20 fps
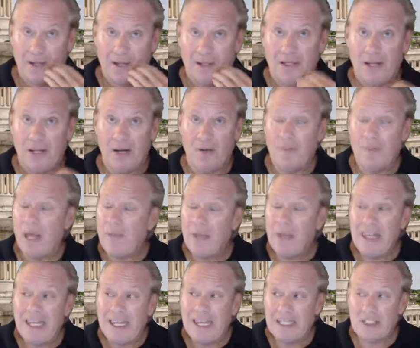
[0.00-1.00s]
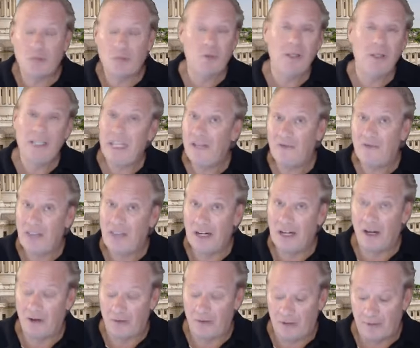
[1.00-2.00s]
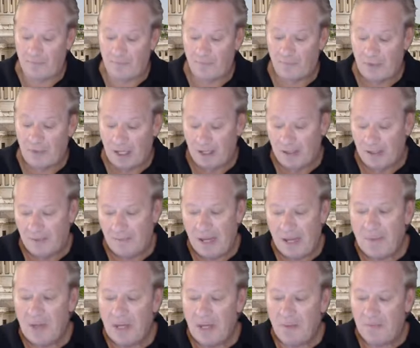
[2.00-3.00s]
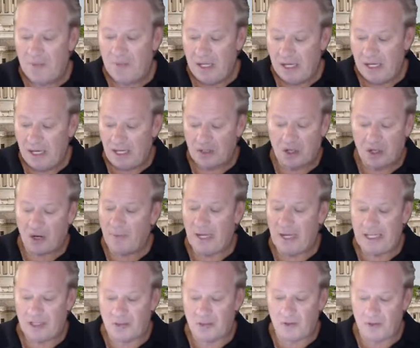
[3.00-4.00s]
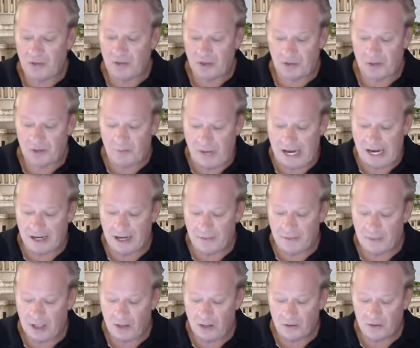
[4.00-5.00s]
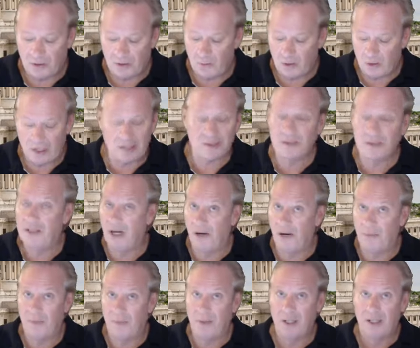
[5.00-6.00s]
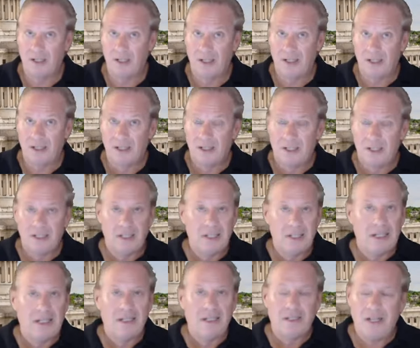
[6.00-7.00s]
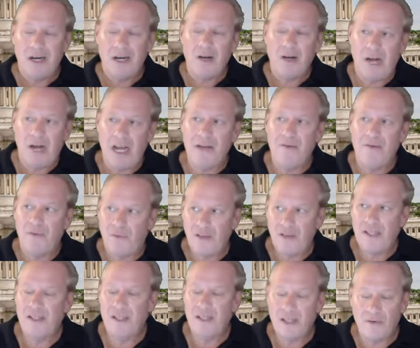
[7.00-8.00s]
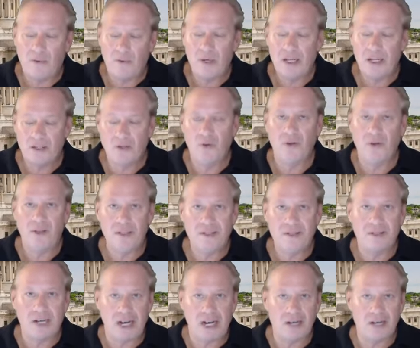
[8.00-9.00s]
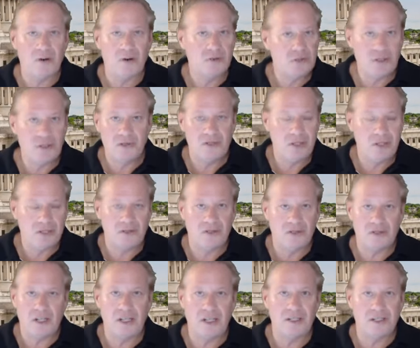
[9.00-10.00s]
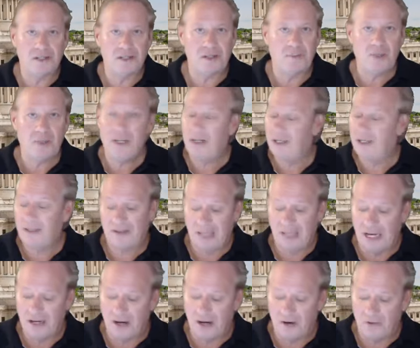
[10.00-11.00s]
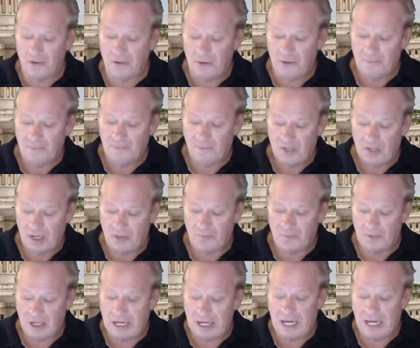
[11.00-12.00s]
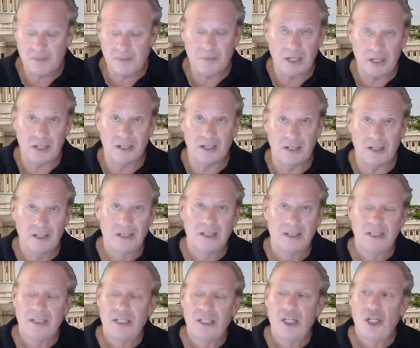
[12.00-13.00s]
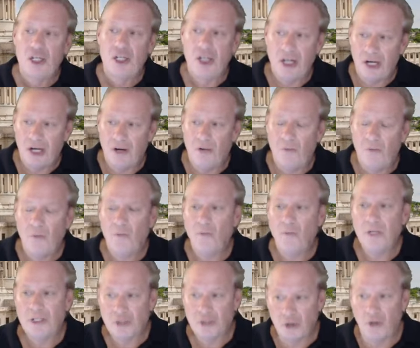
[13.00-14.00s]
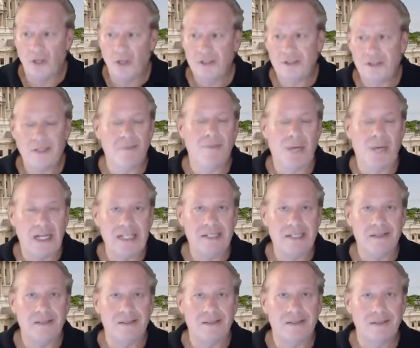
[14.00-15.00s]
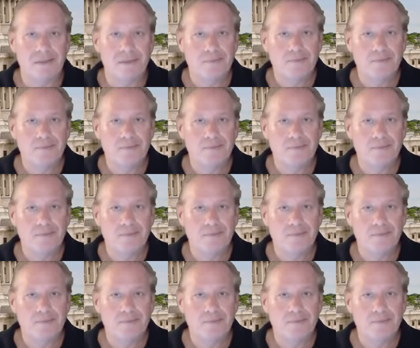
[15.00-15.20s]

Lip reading: Maybe the ants will leave. They don't. Maybe the termites will just pack up and go somewhere else. Nope. I have a feeling if we ignore these cockroaches, they're just going to disappear. They don't. No, they're getting bigger. We saw some mice.